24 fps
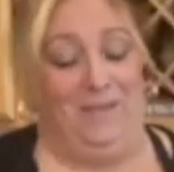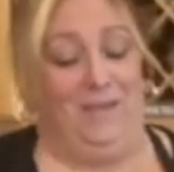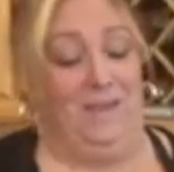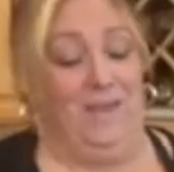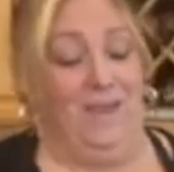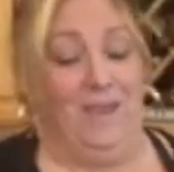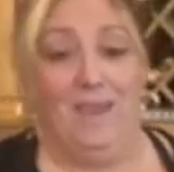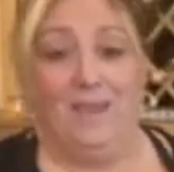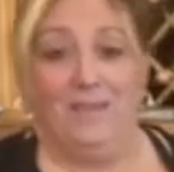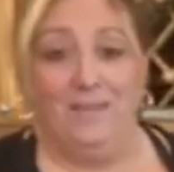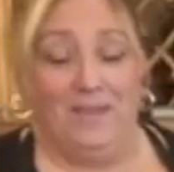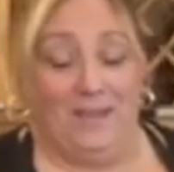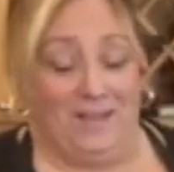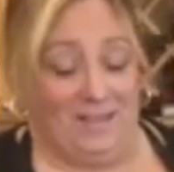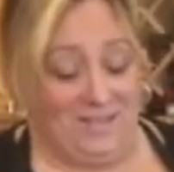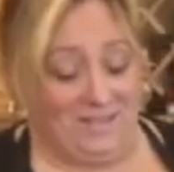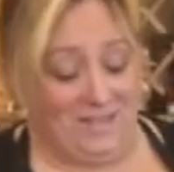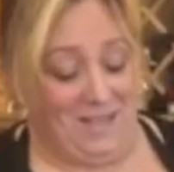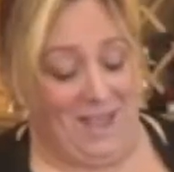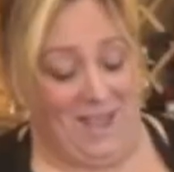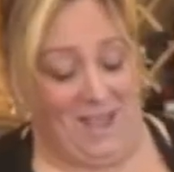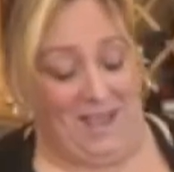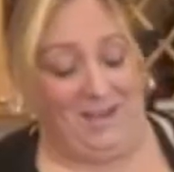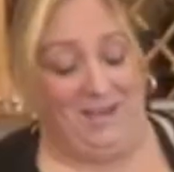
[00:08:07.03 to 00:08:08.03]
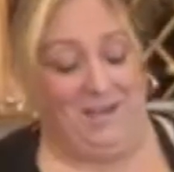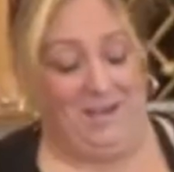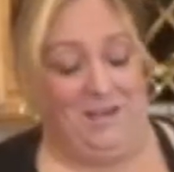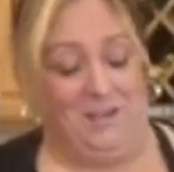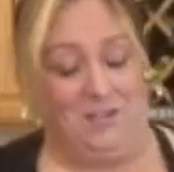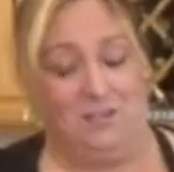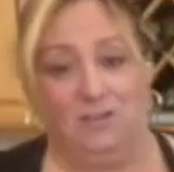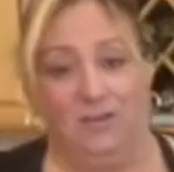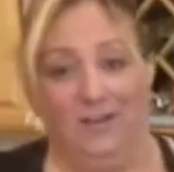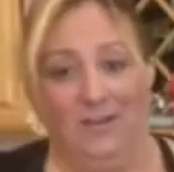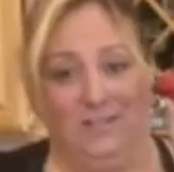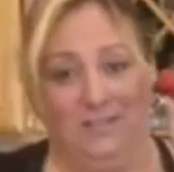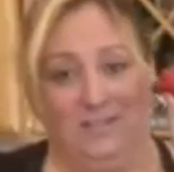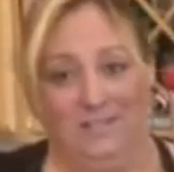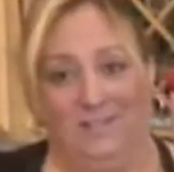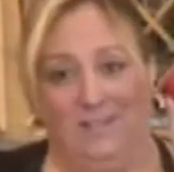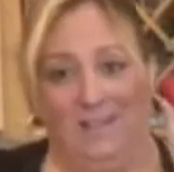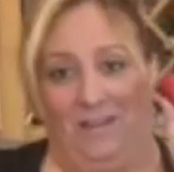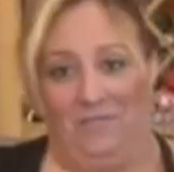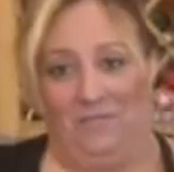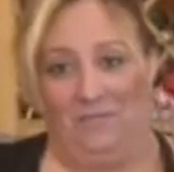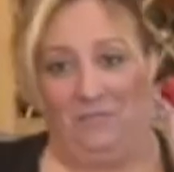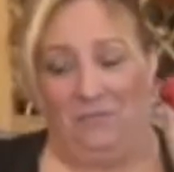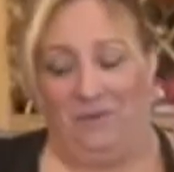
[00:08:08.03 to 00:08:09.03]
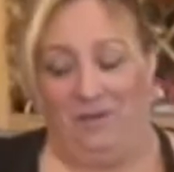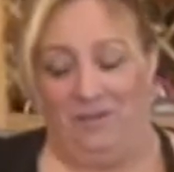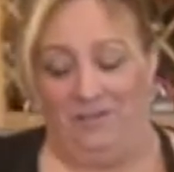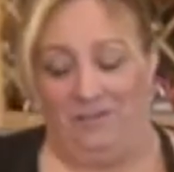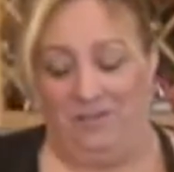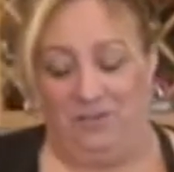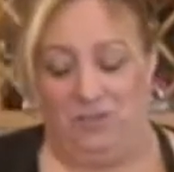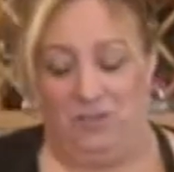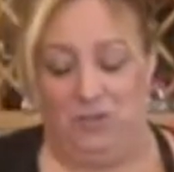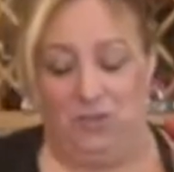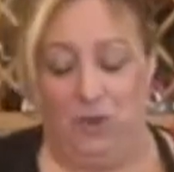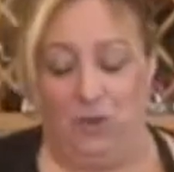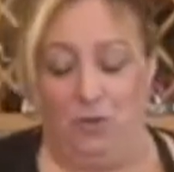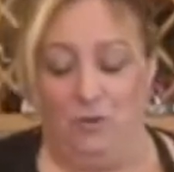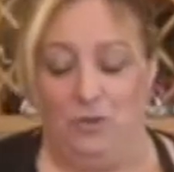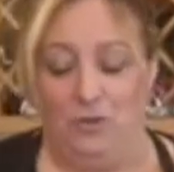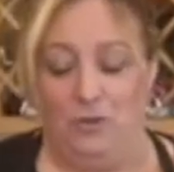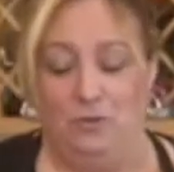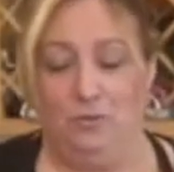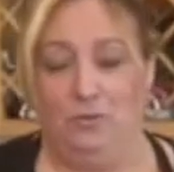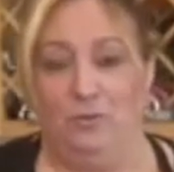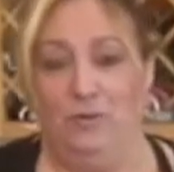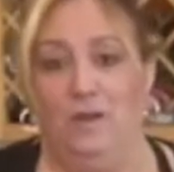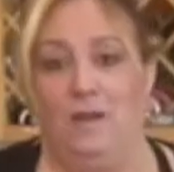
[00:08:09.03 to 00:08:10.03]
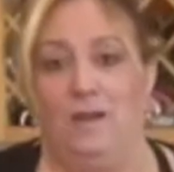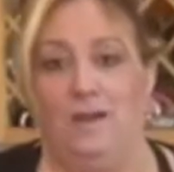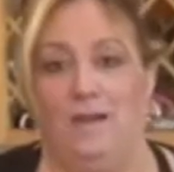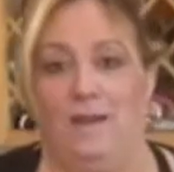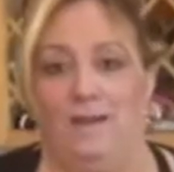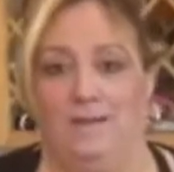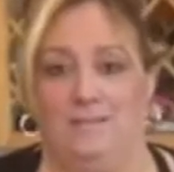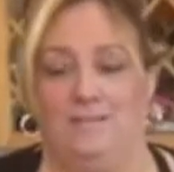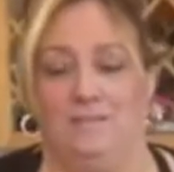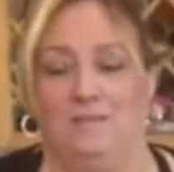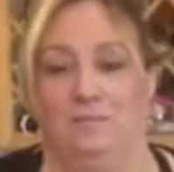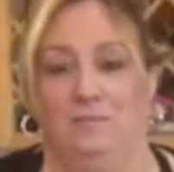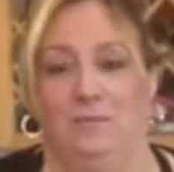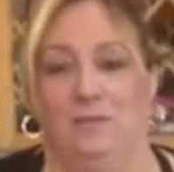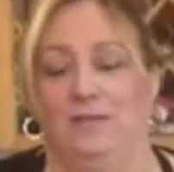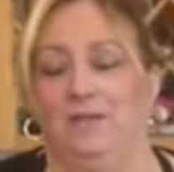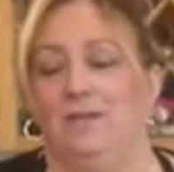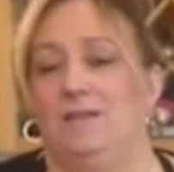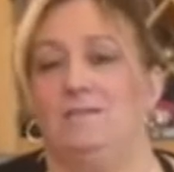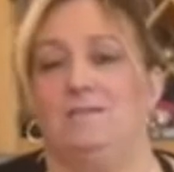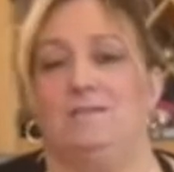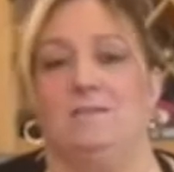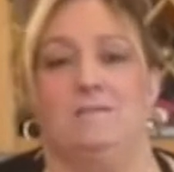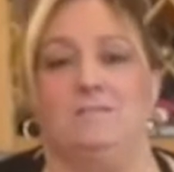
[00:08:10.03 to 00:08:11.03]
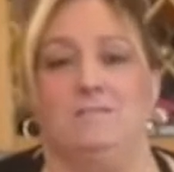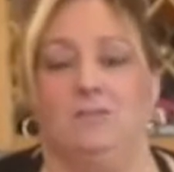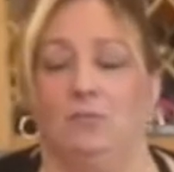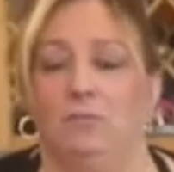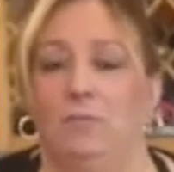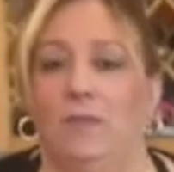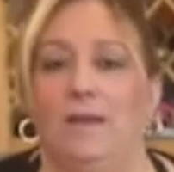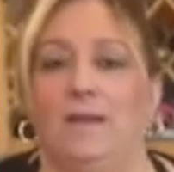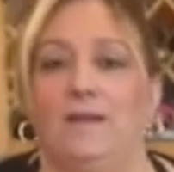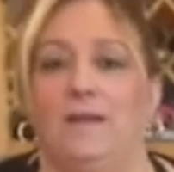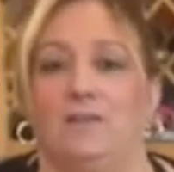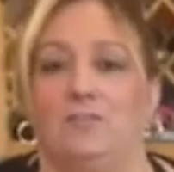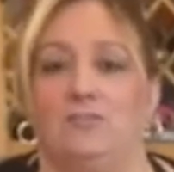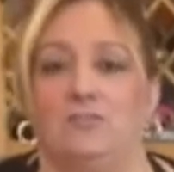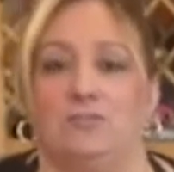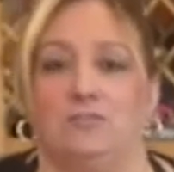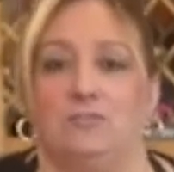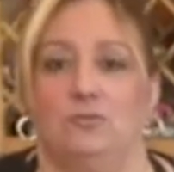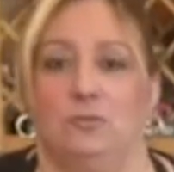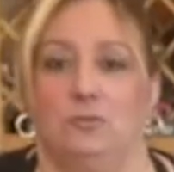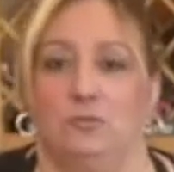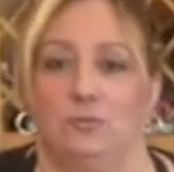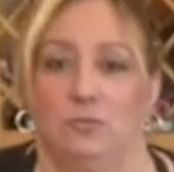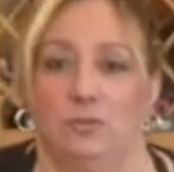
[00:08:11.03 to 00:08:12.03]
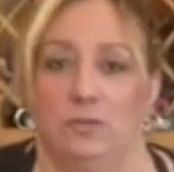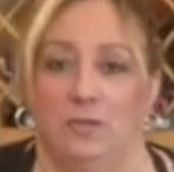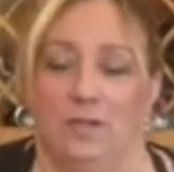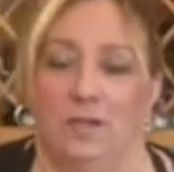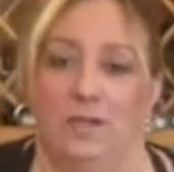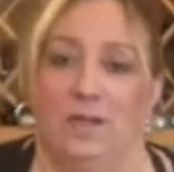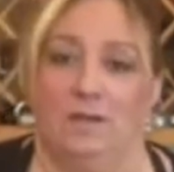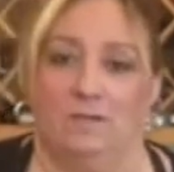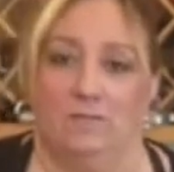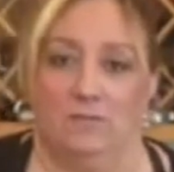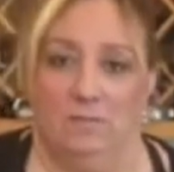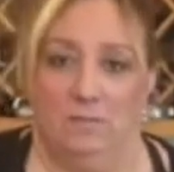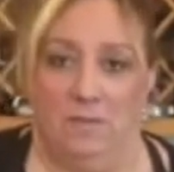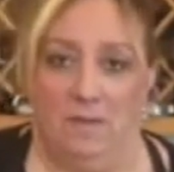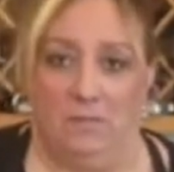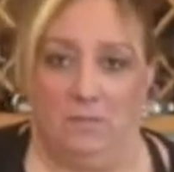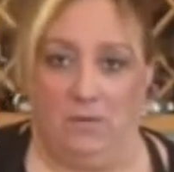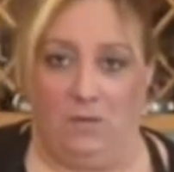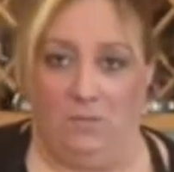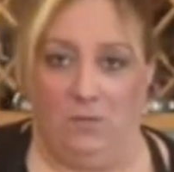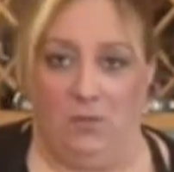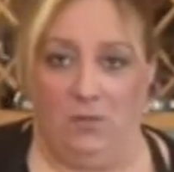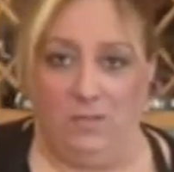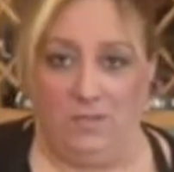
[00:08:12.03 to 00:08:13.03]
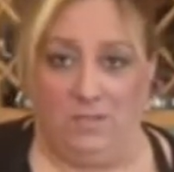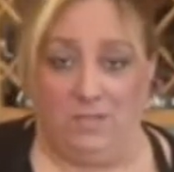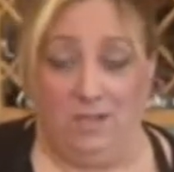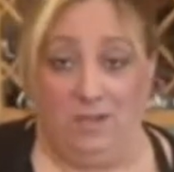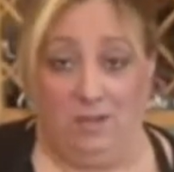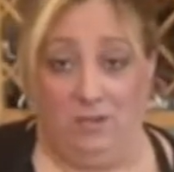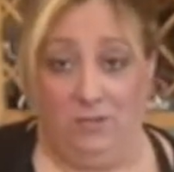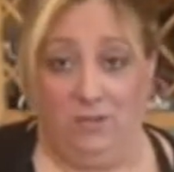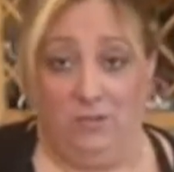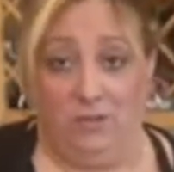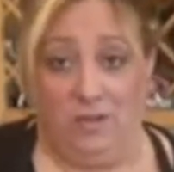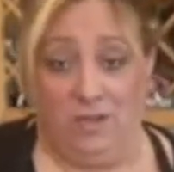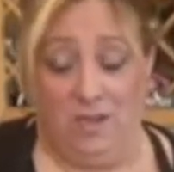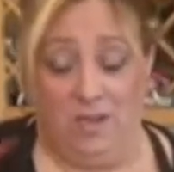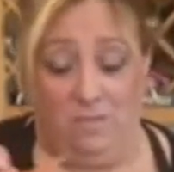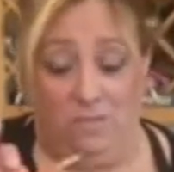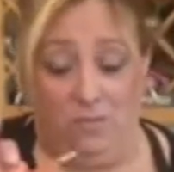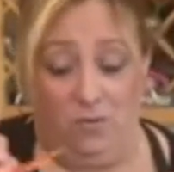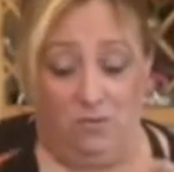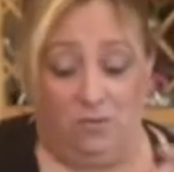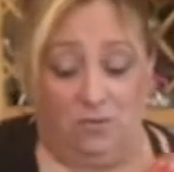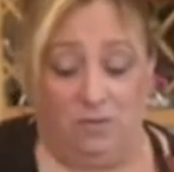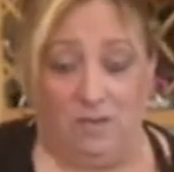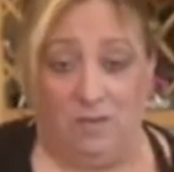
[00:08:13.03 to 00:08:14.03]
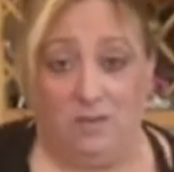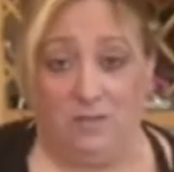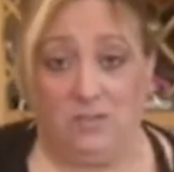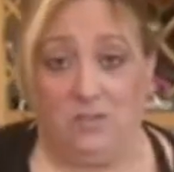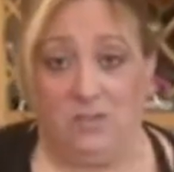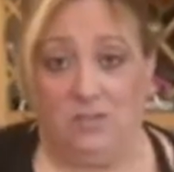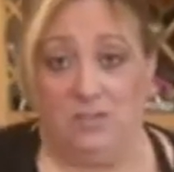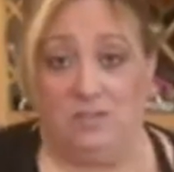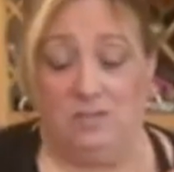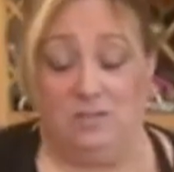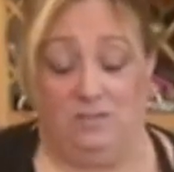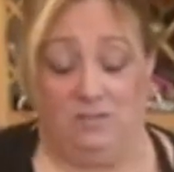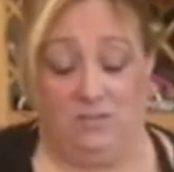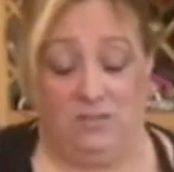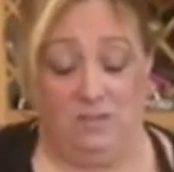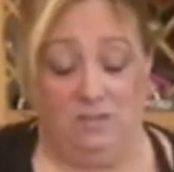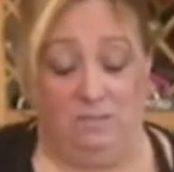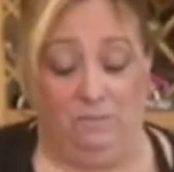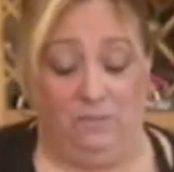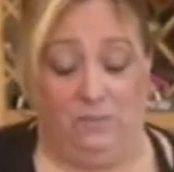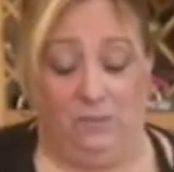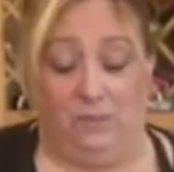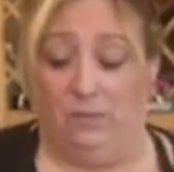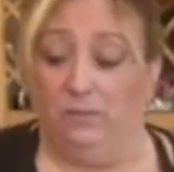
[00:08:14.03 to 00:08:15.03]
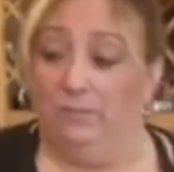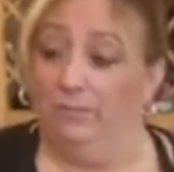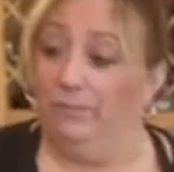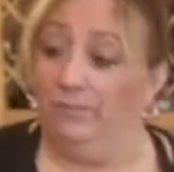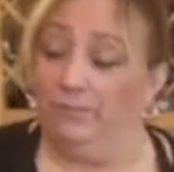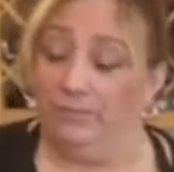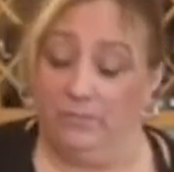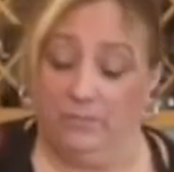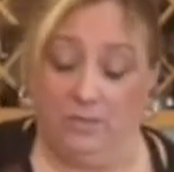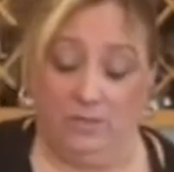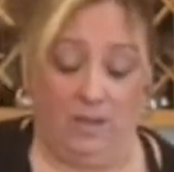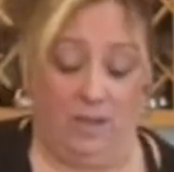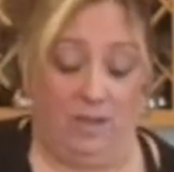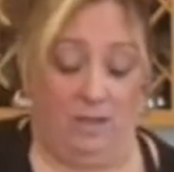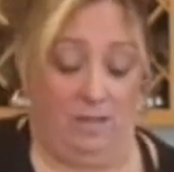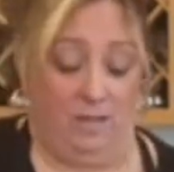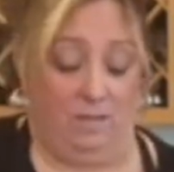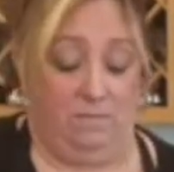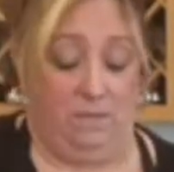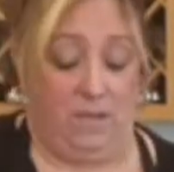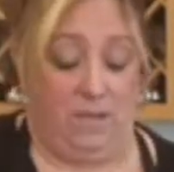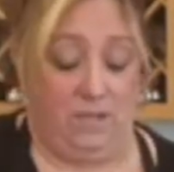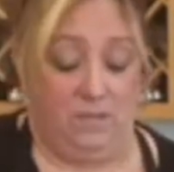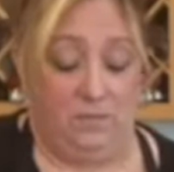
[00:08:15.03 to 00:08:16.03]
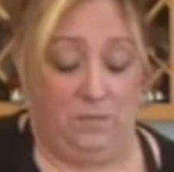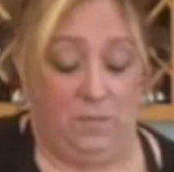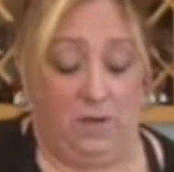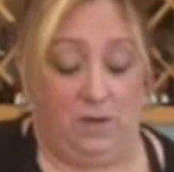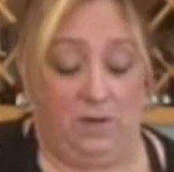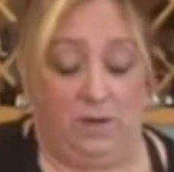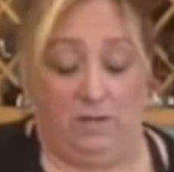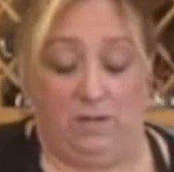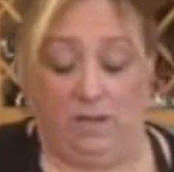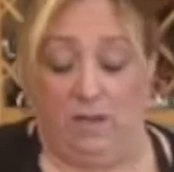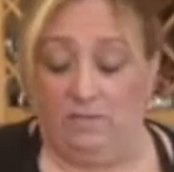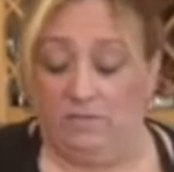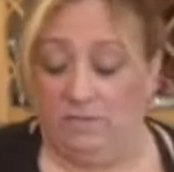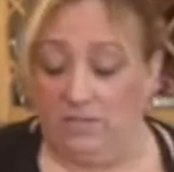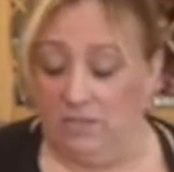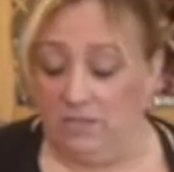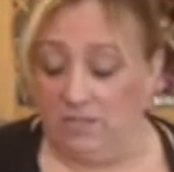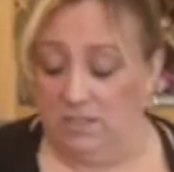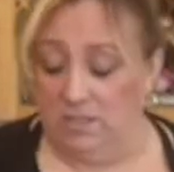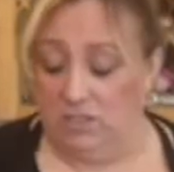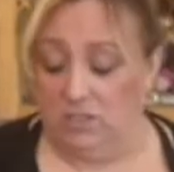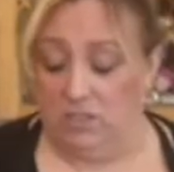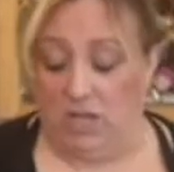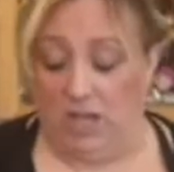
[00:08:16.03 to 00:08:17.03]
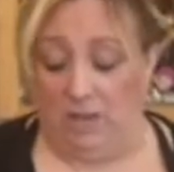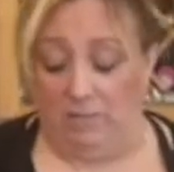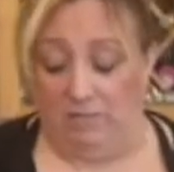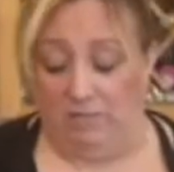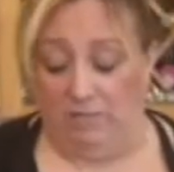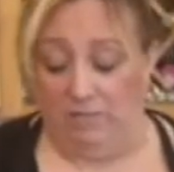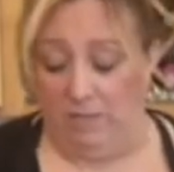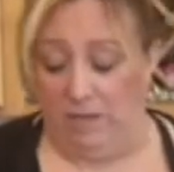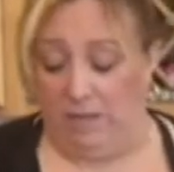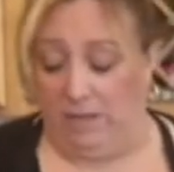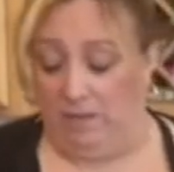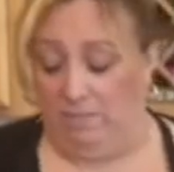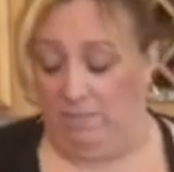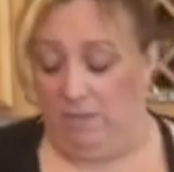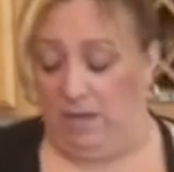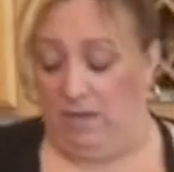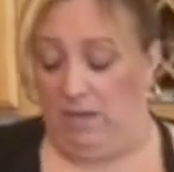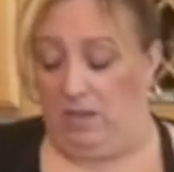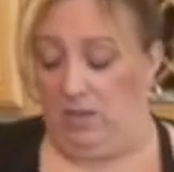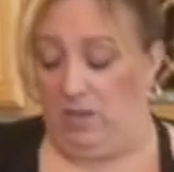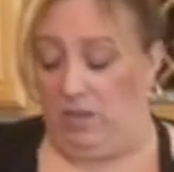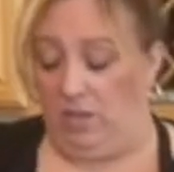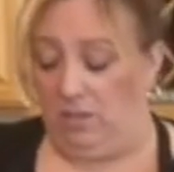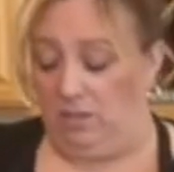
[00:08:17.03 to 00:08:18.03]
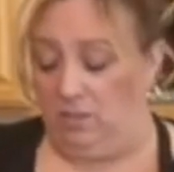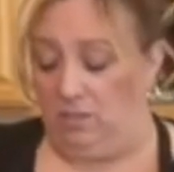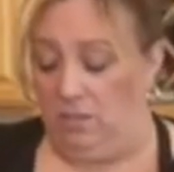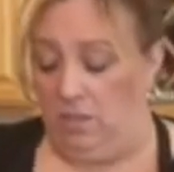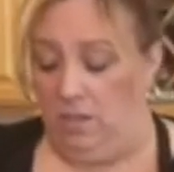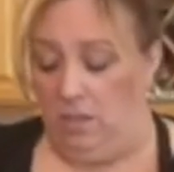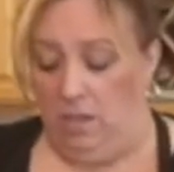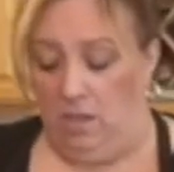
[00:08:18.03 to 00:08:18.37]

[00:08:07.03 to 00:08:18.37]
And that's that. So I just left one to show you how simple it is. Don't buy an extra tool. Remember, I'm always telling you to keep your kitchen stuff simple. A nice paring knife does the job of many, many things.